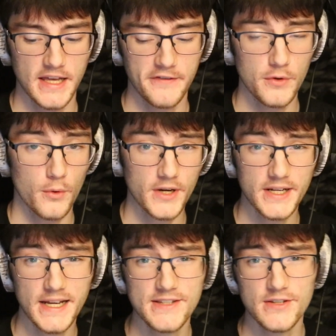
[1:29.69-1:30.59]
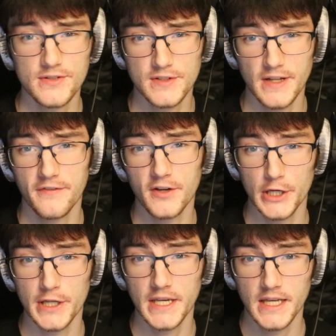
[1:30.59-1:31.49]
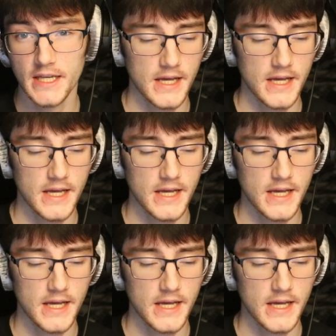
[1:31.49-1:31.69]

If you organize your stuff good,